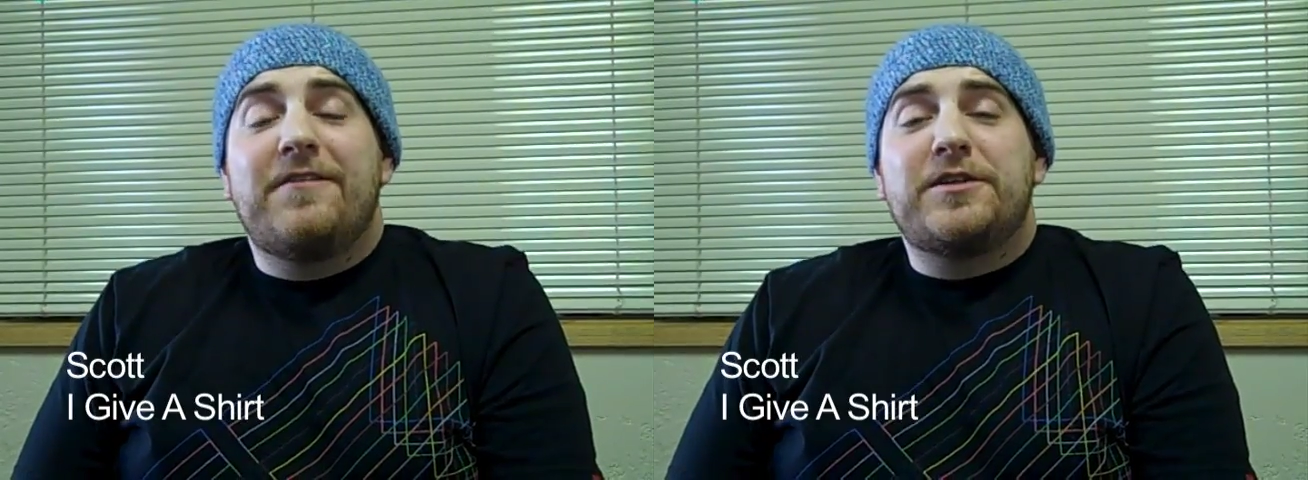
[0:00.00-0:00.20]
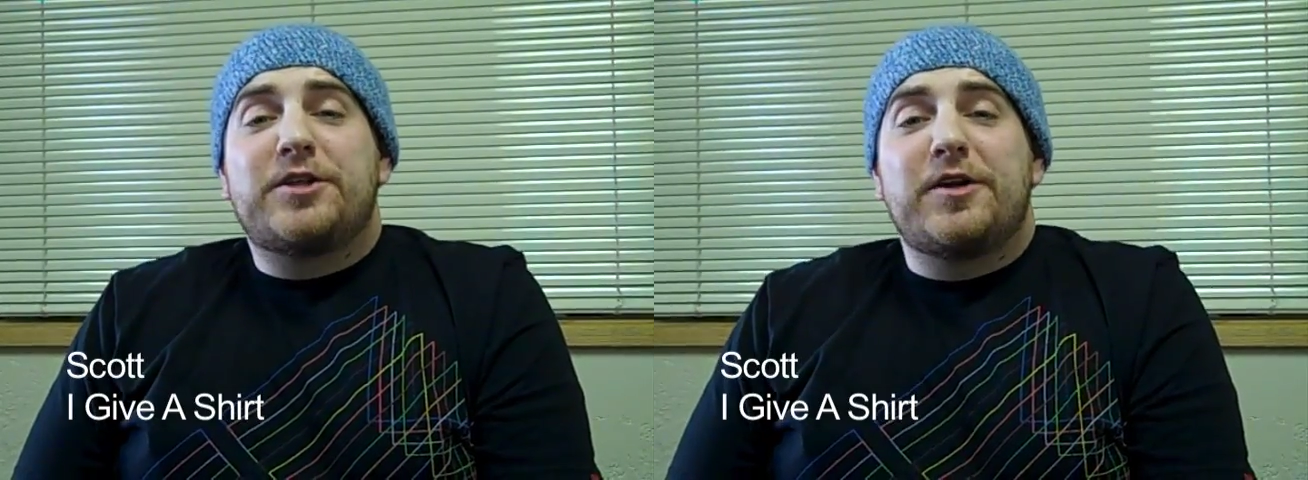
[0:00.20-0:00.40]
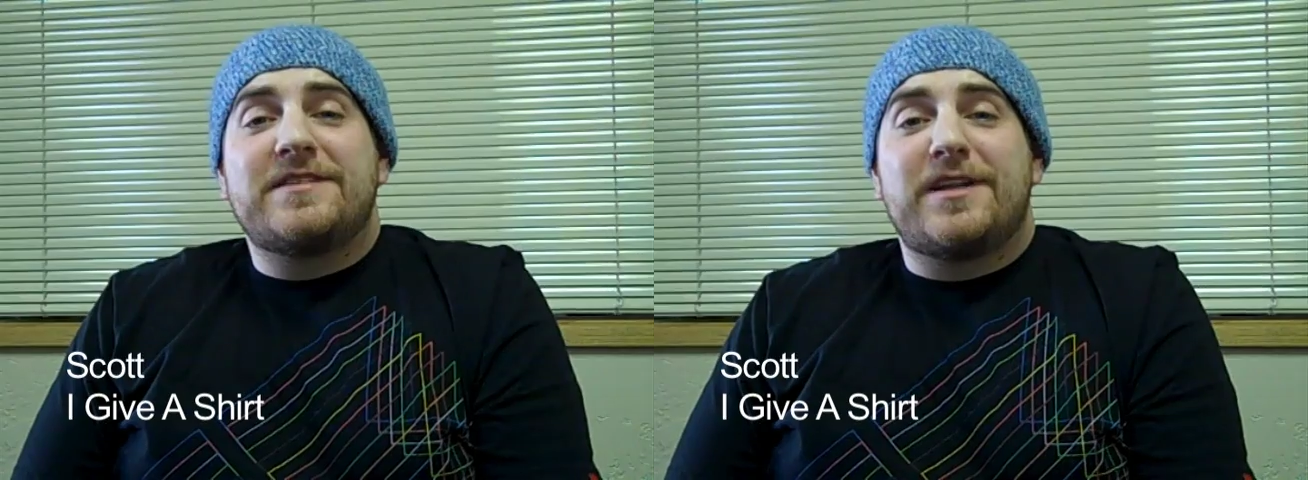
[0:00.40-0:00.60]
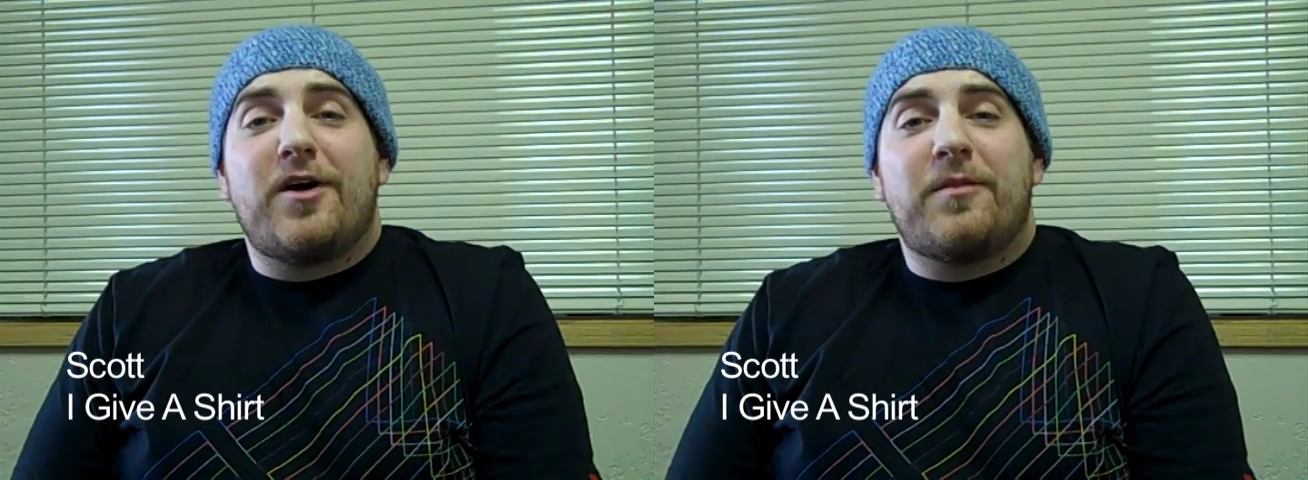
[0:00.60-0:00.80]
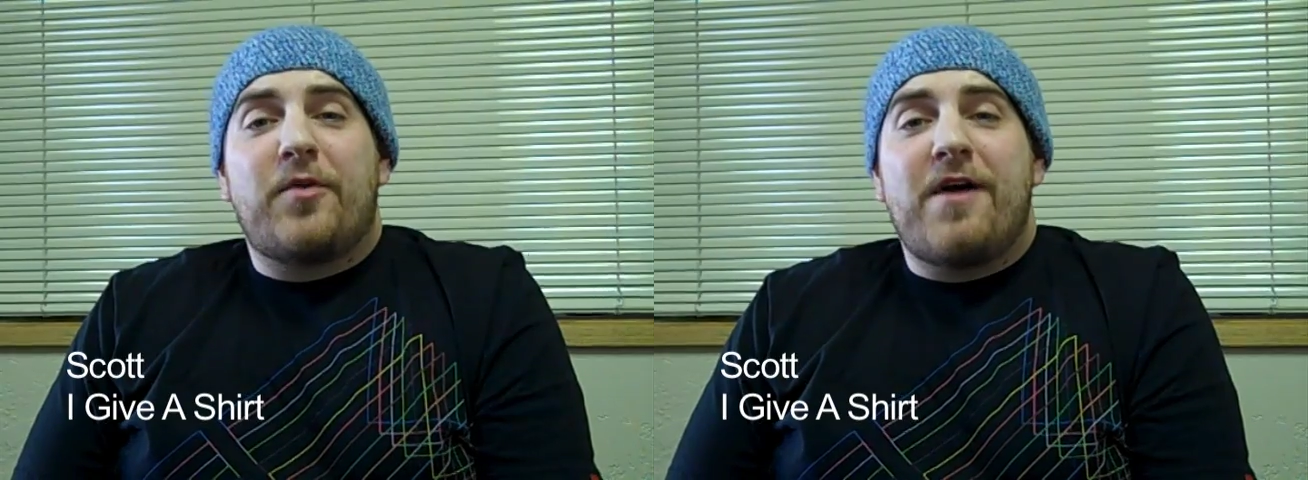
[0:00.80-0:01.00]
Give a Shirt is a
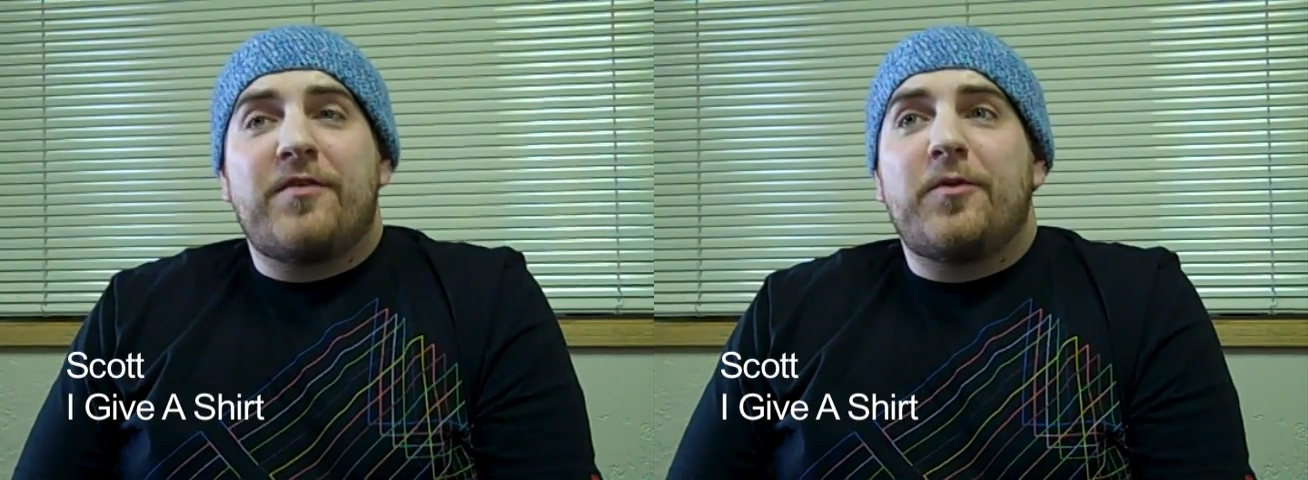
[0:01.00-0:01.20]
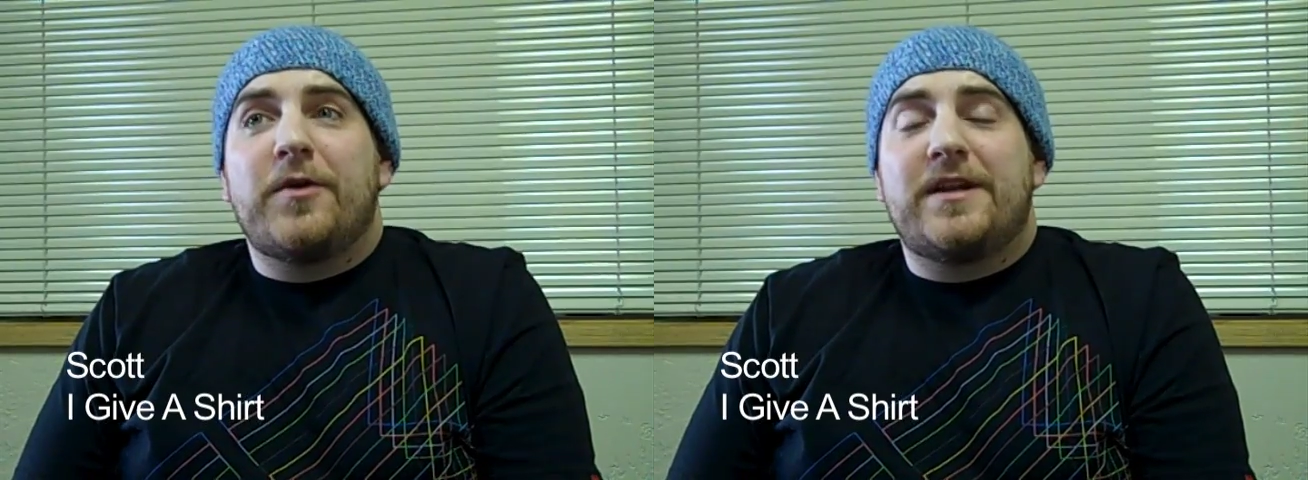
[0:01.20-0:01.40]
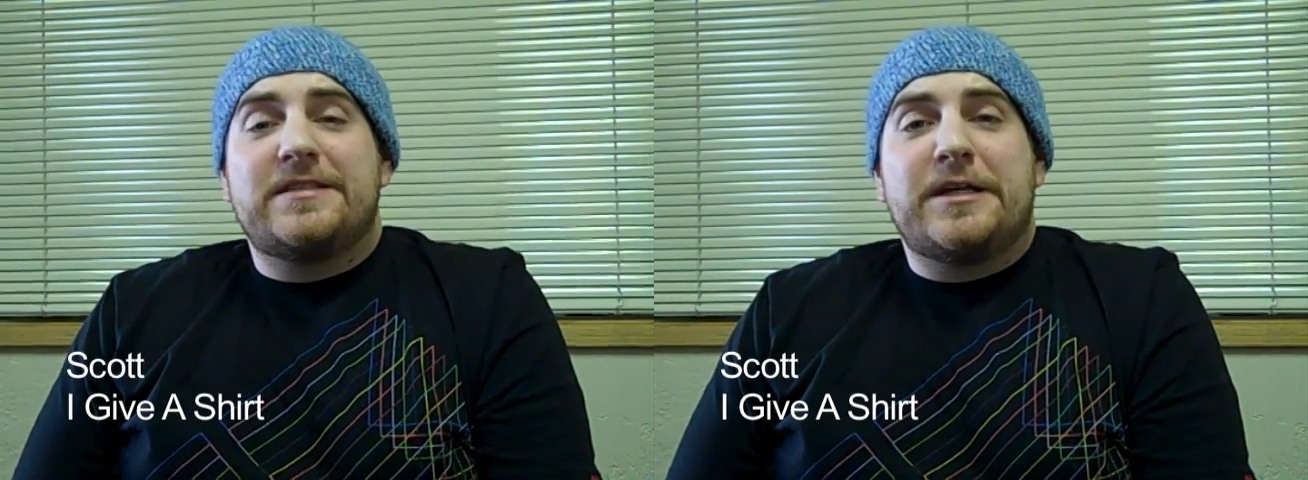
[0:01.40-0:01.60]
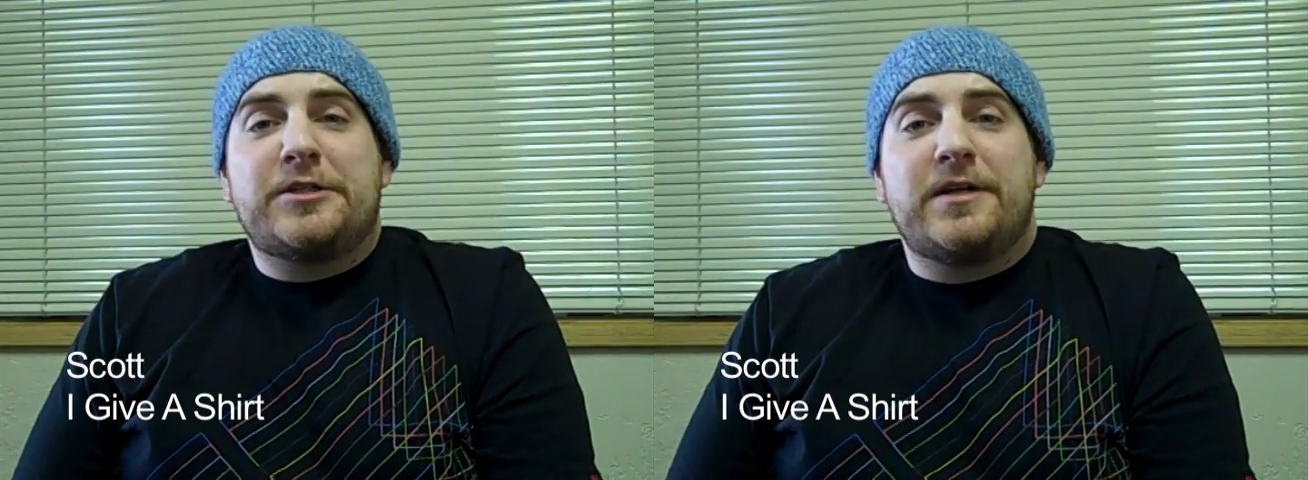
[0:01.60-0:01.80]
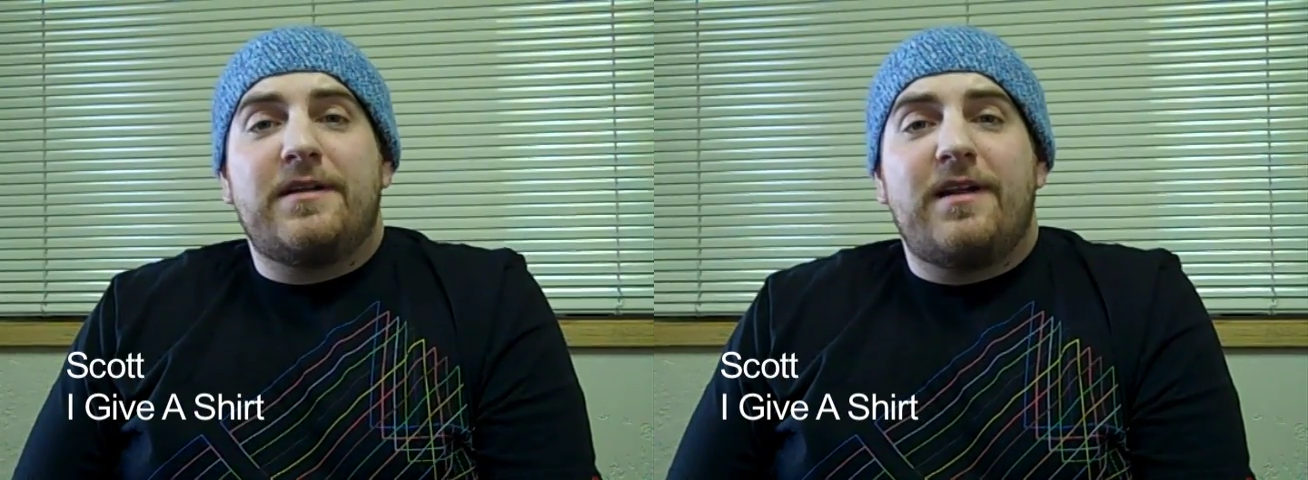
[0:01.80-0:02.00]
nonprofit
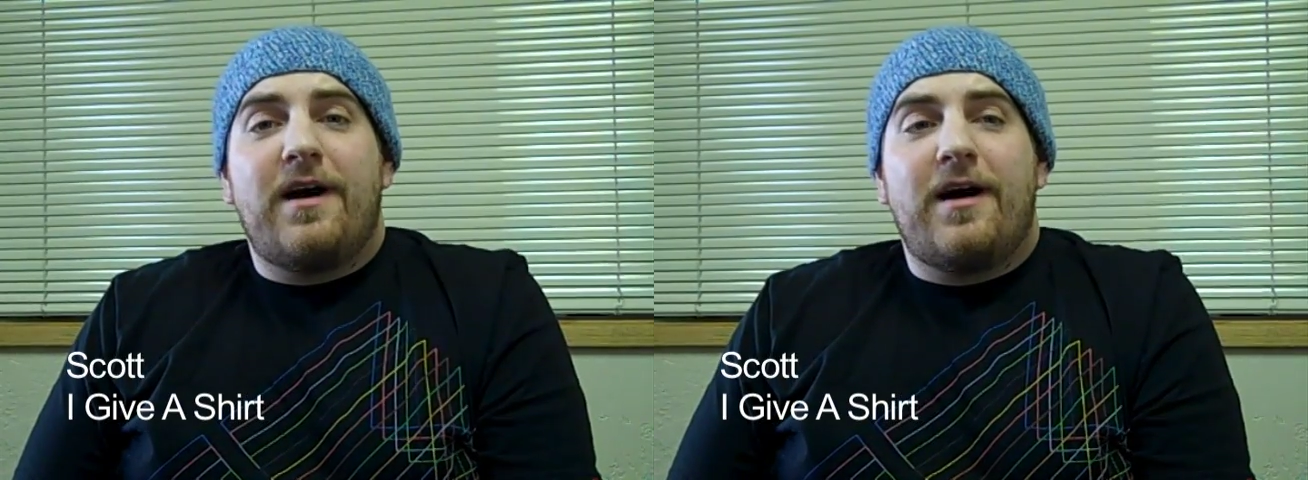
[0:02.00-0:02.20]
organization